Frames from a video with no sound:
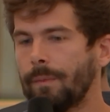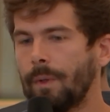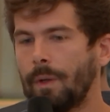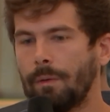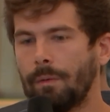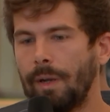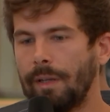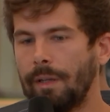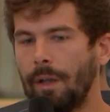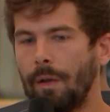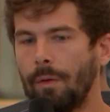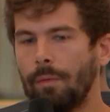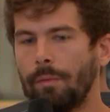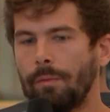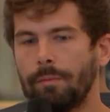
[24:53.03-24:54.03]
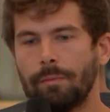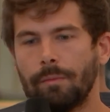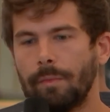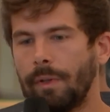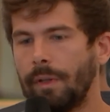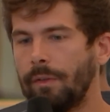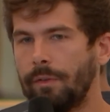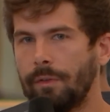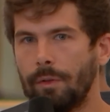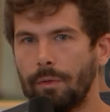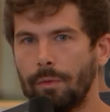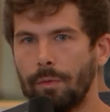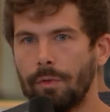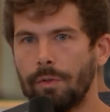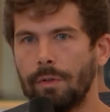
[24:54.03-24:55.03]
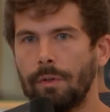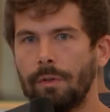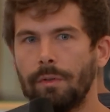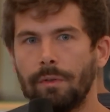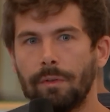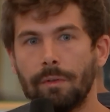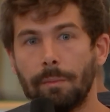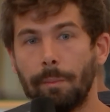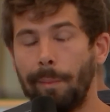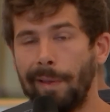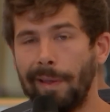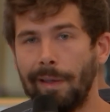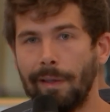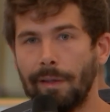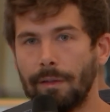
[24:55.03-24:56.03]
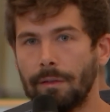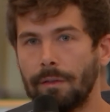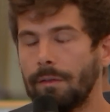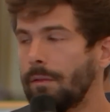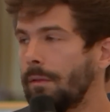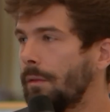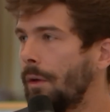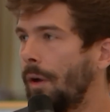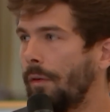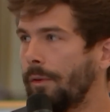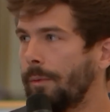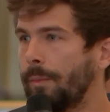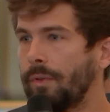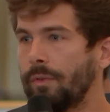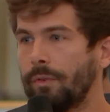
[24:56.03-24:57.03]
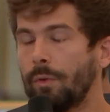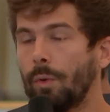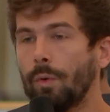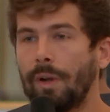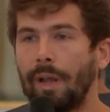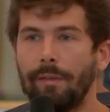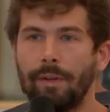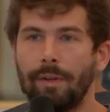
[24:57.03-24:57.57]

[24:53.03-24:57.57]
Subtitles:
right now, institutions, banks, governments don't have an